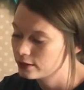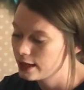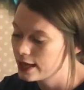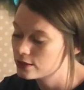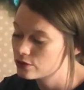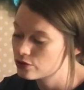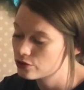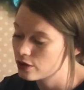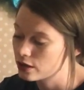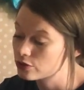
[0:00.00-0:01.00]
Kate
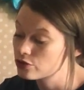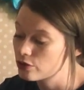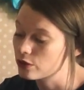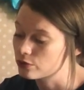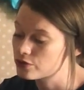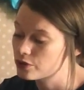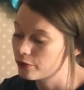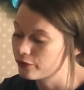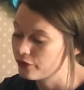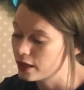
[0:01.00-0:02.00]
struggled to
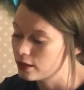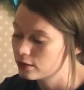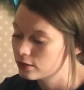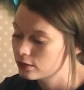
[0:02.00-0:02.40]
her feet.